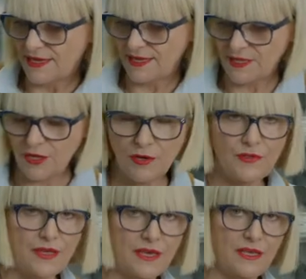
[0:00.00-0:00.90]
And you know,
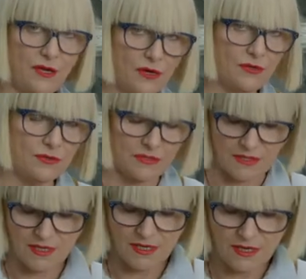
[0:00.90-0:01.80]
the yogurt
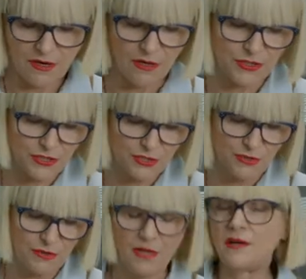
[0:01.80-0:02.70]

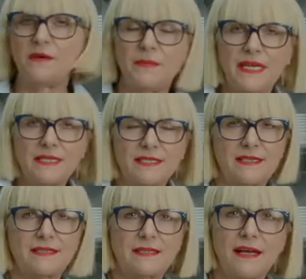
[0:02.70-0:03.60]
also makes
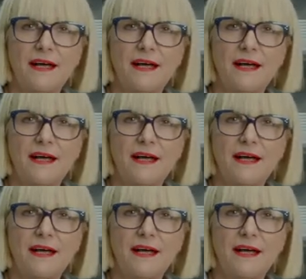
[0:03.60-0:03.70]
it